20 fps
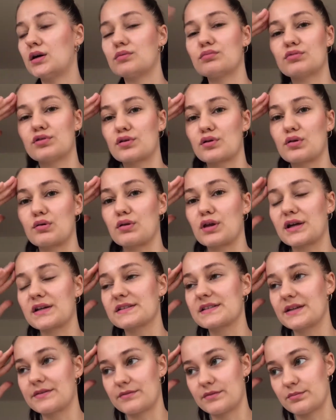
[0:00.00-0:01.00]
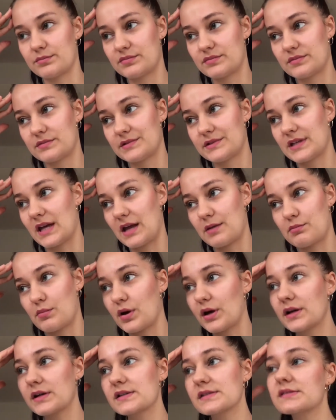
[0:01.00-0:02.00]
I don't know, like
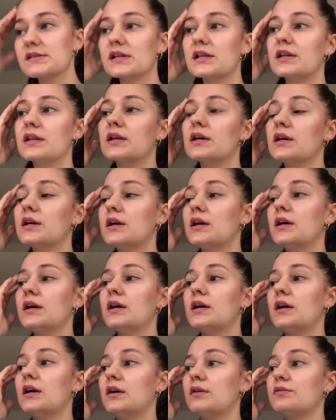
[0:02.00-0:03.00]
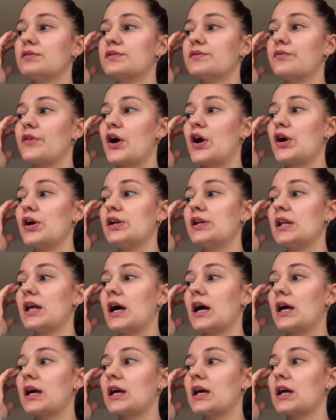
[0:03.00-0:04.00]
$7-10, and it was very
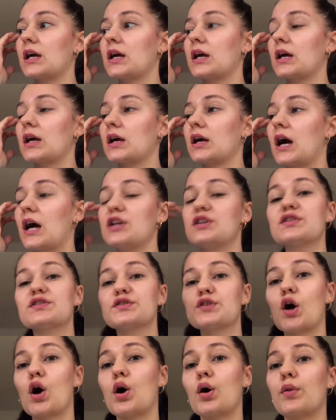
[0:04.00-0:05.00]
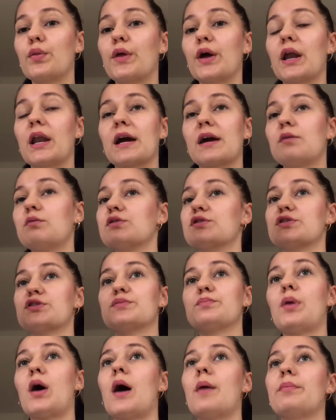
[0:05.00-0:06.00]
like, I just saw it there, like it was
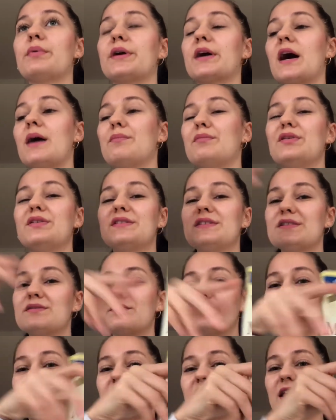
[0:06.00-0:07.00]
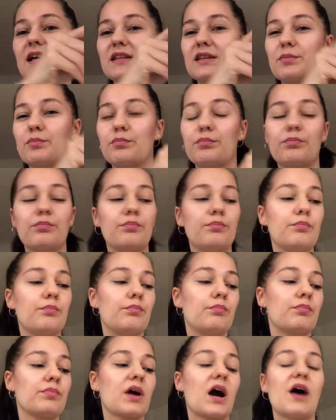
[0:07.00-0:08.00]
just popping up. It didn't really like, the
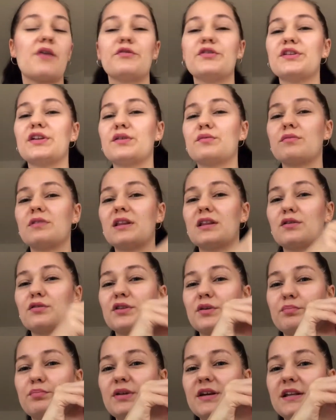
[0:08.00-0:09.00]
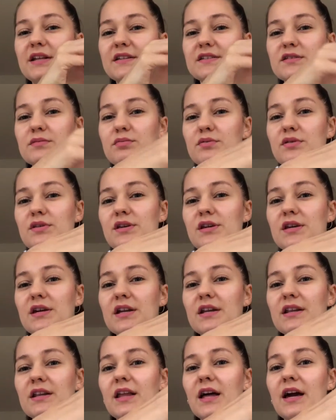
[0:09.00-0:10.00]
cover didn't really look appealing to me,
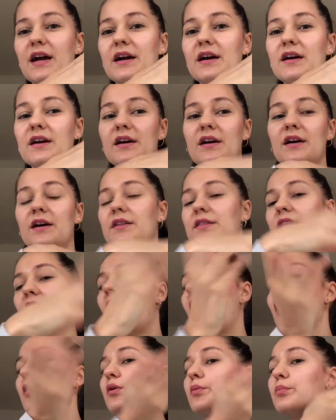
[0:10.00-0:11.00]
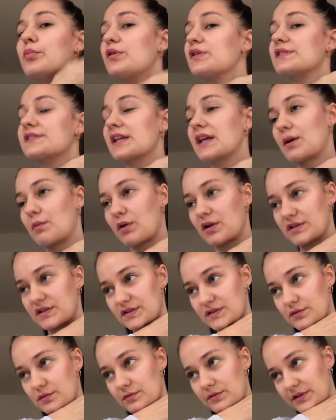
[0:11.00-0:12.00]
and like there are other books that I
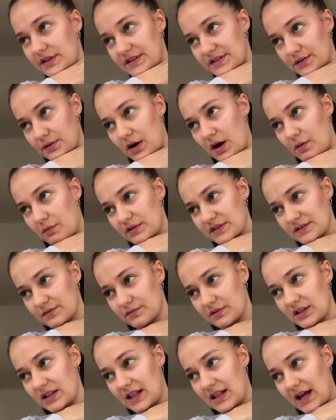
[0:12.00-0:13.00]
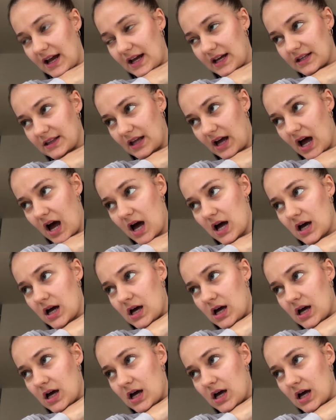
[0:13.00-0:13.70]
wanted to read, so I wasn't really like that